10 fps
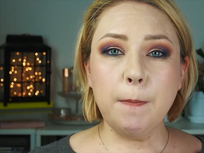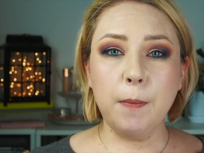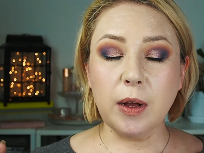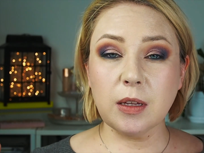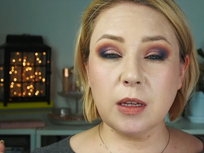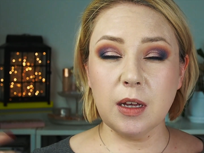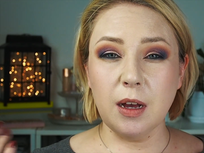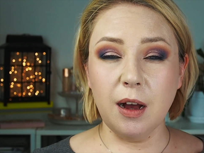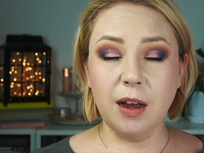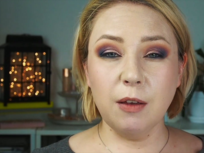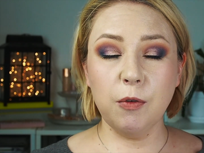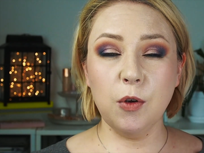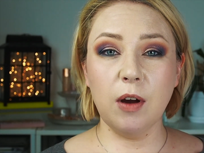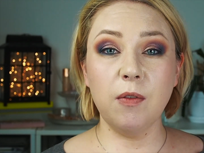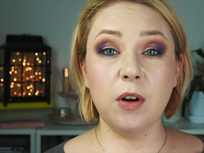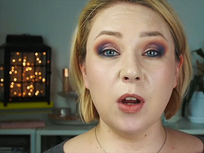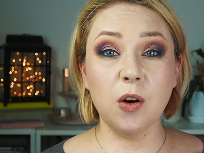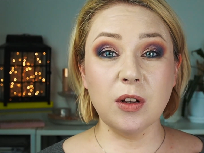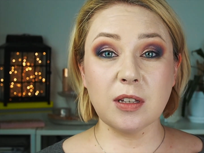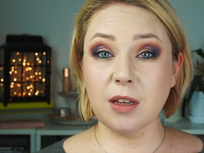But if you have very
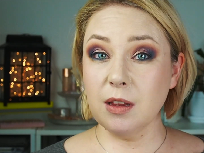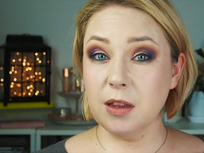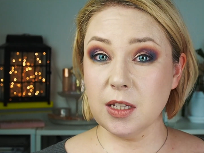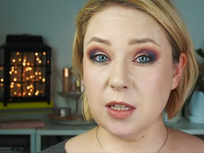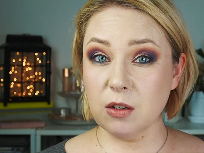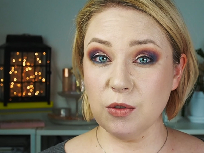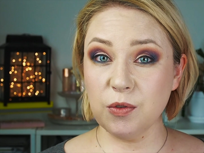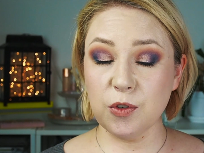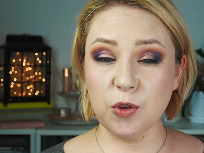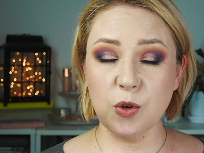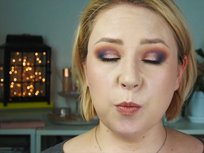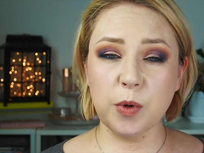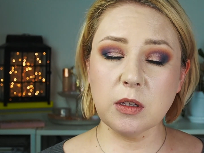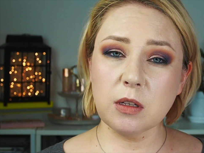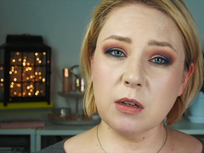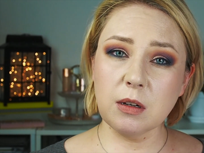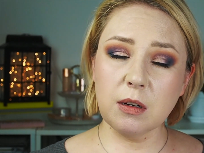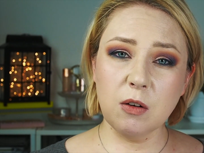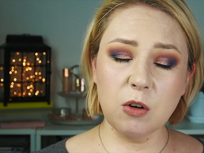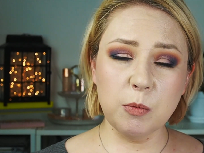oily skin, this is not for you. But
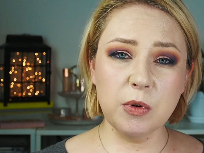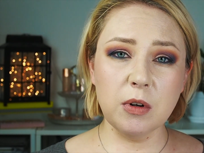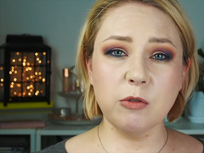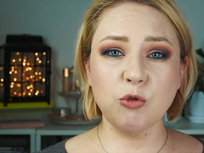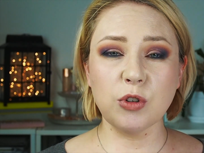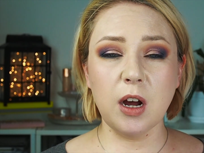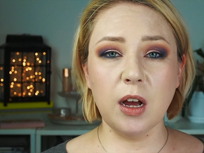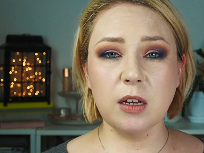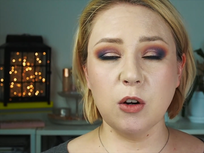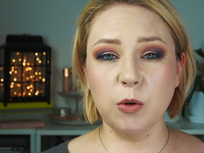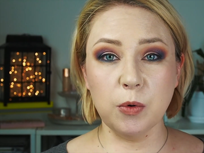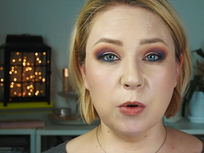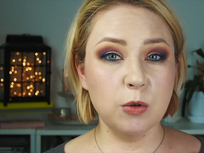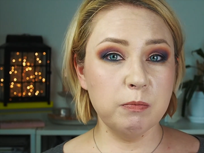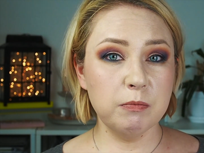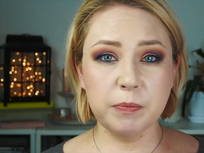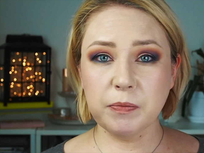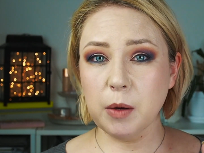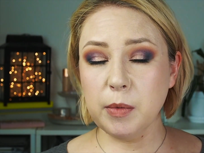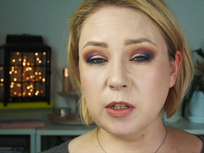normal, dry, combo,
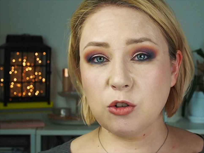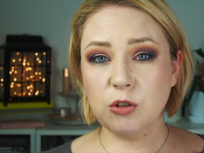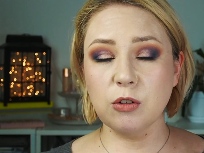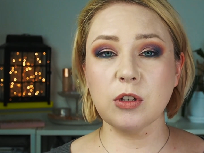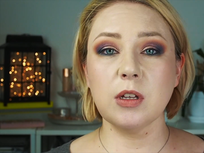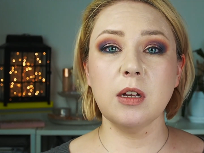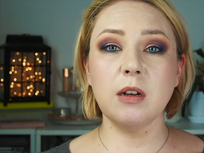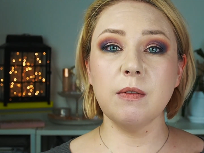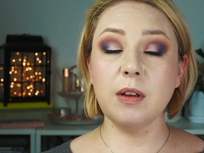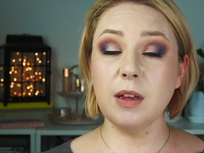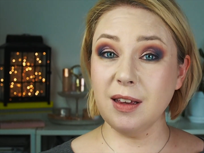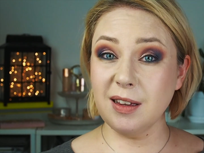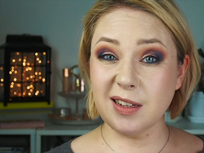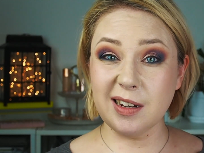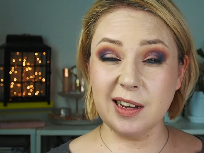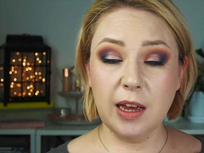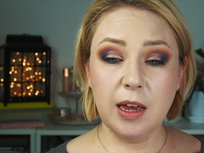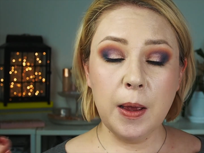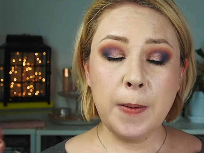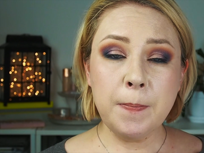mature skin, easily.
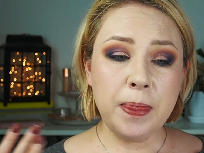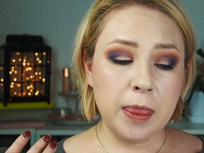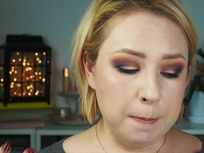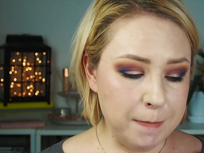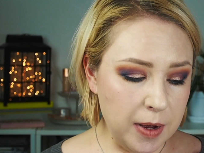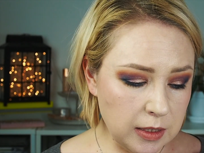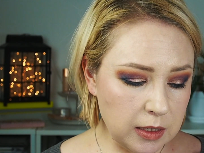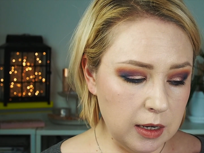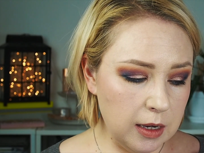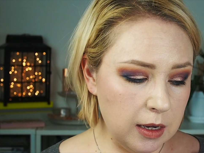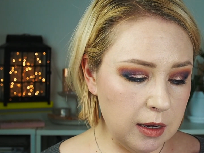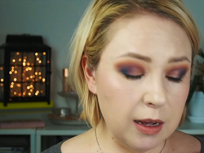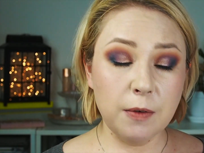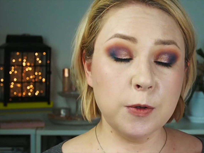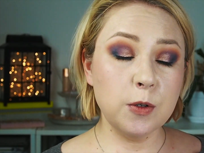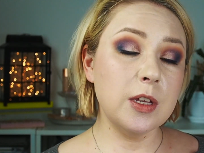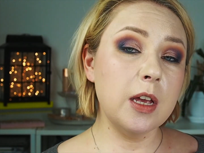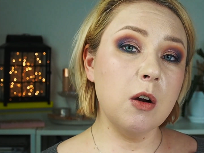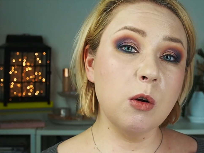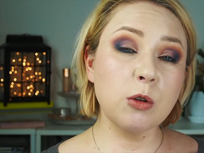But have to
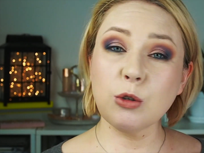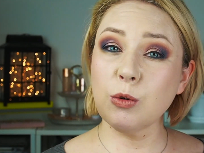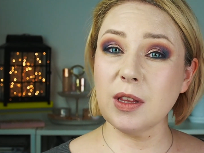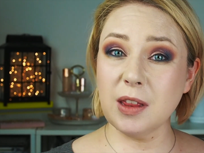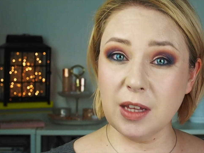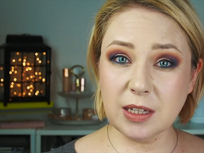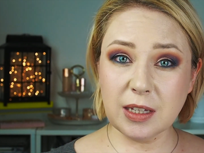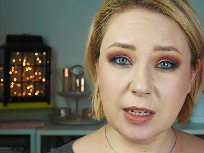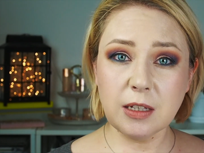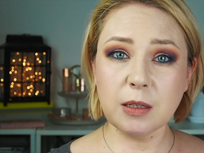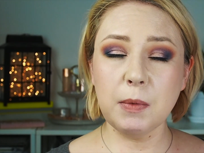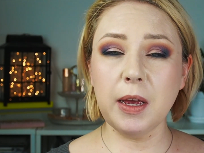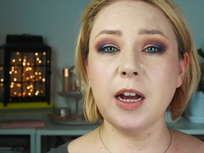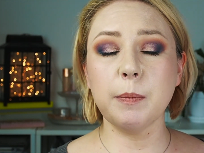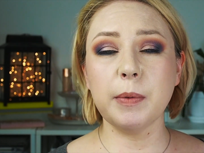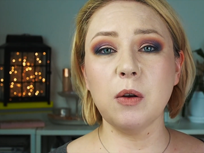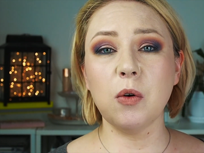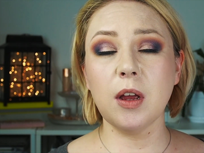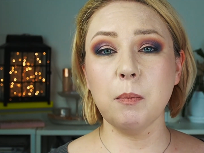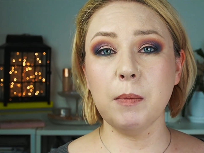say also that this is makeup-y
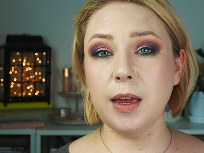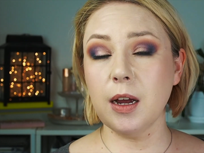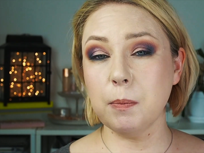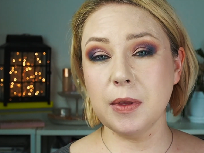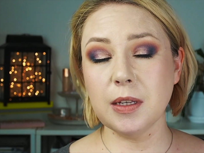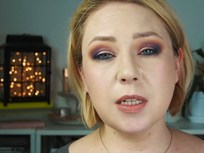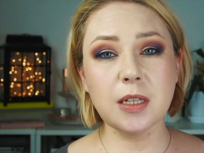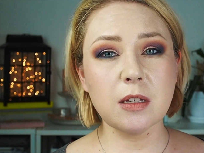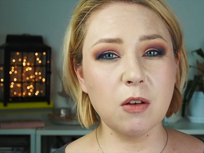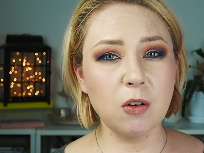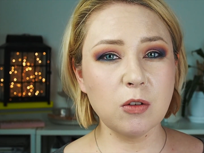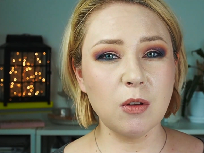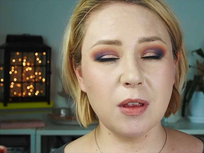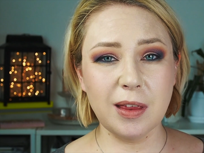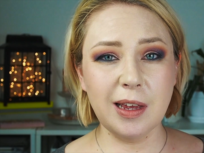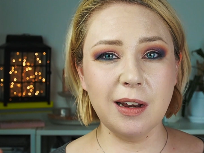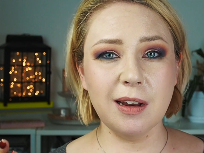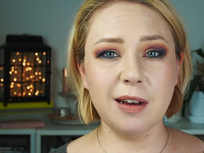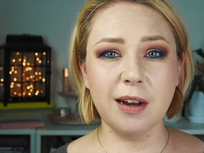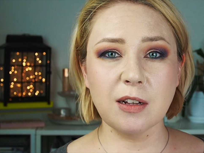looking makeup. This is not thin,
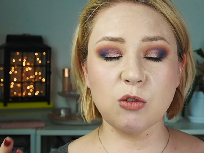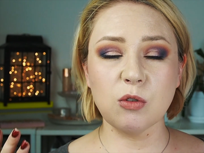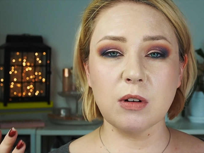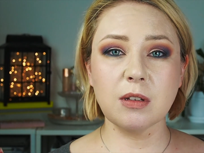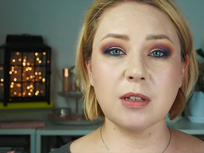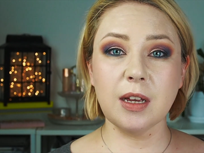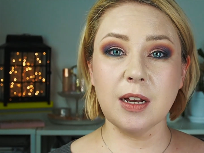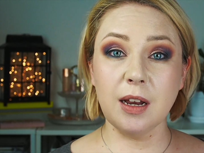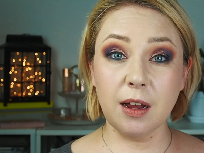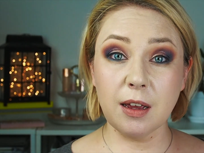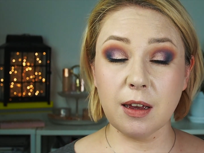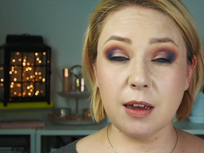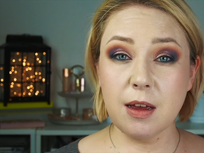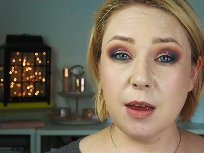natural skin-like